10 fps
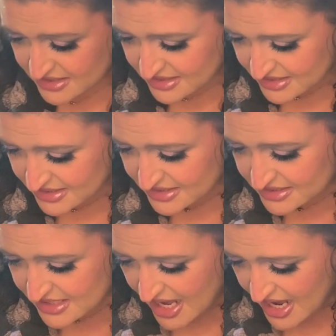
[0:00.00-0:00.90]

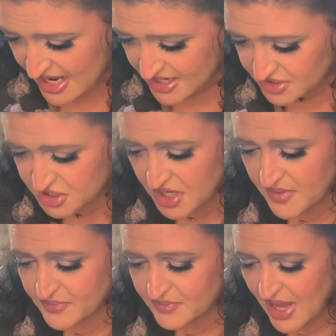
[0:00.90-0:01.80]
Sage
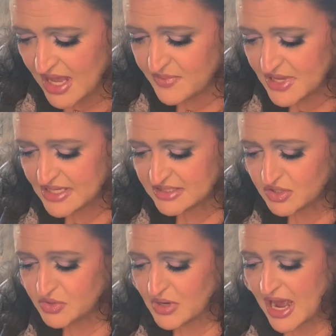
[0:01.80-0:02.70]
Baby's
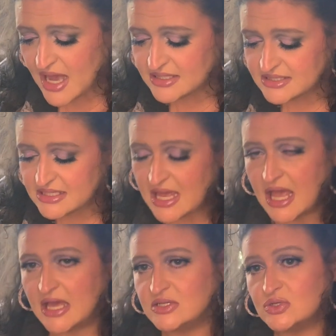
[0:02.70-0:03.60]
Grass
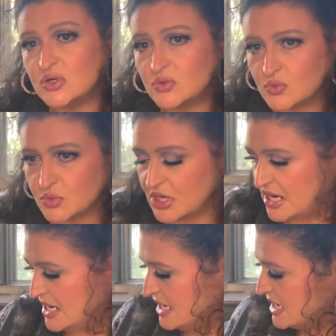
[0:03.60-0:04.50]
Candle
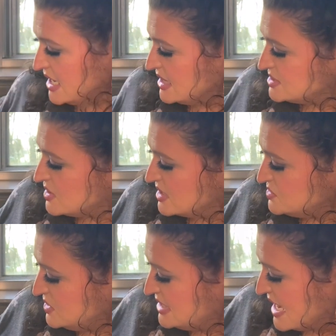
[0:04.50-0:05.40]
Ring. So
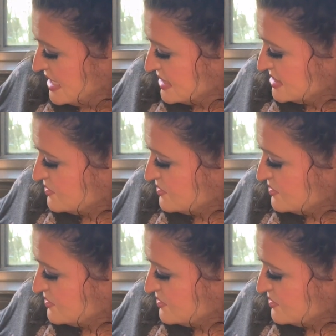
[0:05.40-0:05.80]
that's what that is,